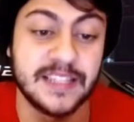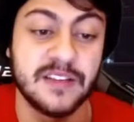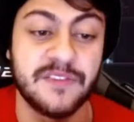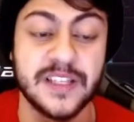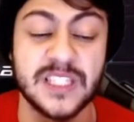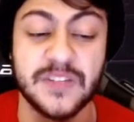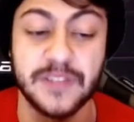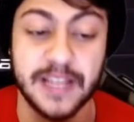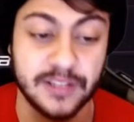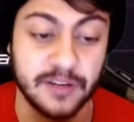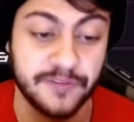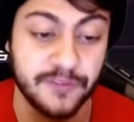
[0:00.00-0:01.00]
And defensively,
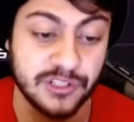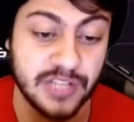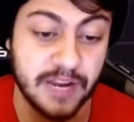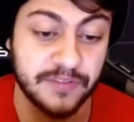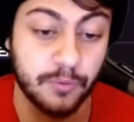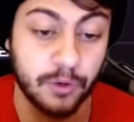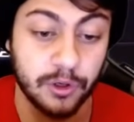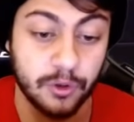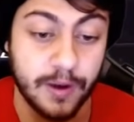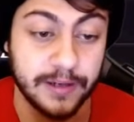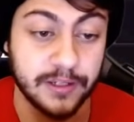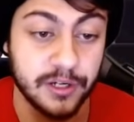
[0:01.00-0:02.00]
I thought first half they weren't
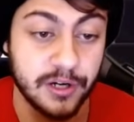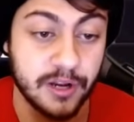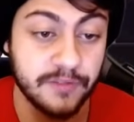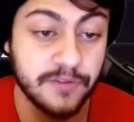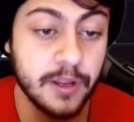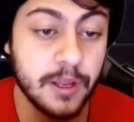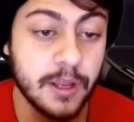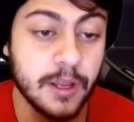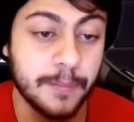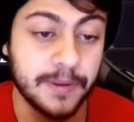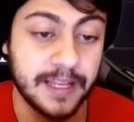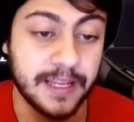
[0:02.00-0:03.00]
quite good enough.
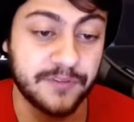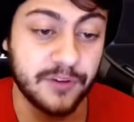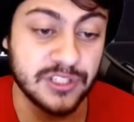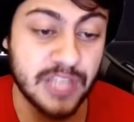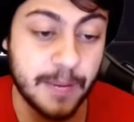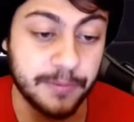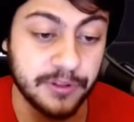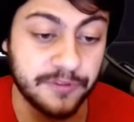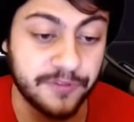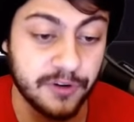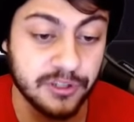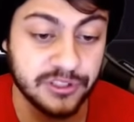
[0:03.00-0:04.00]
But like, for example, in
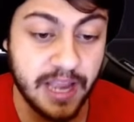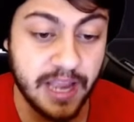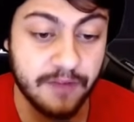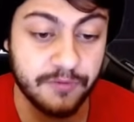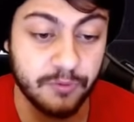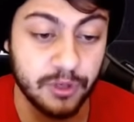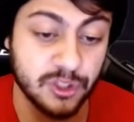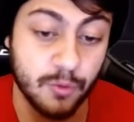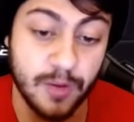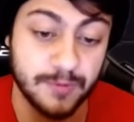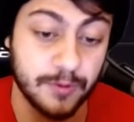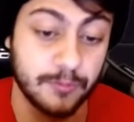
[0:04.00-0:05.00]
the first half, Russell
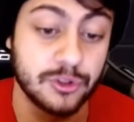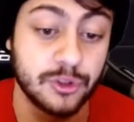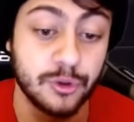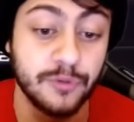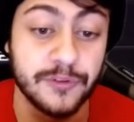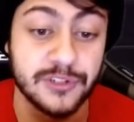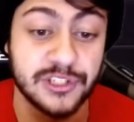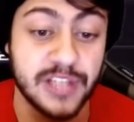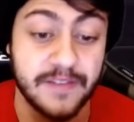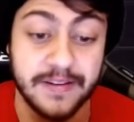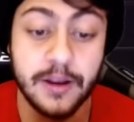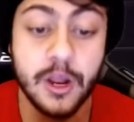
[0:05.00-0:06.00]
Westbrook was
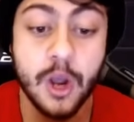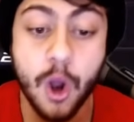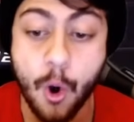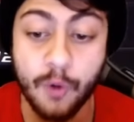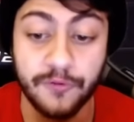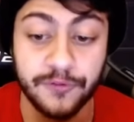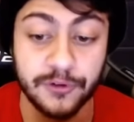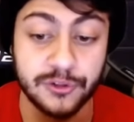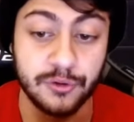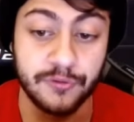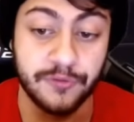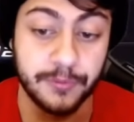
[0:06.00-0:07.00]
2-7,
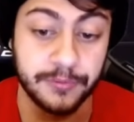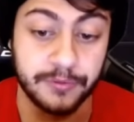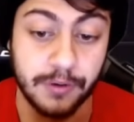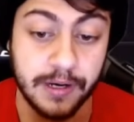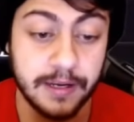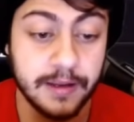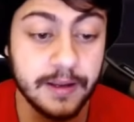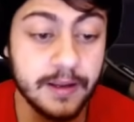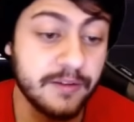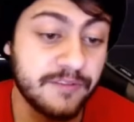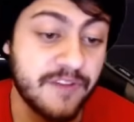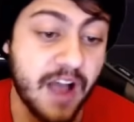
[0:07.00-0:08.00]
0-2 from 3,
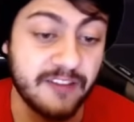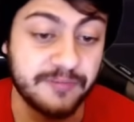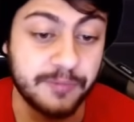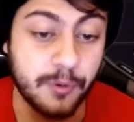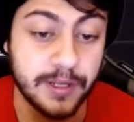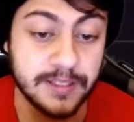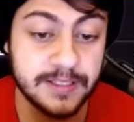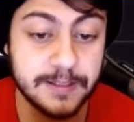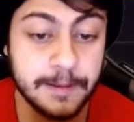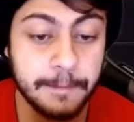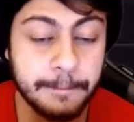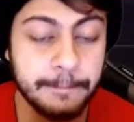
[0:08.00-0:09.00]
5 points.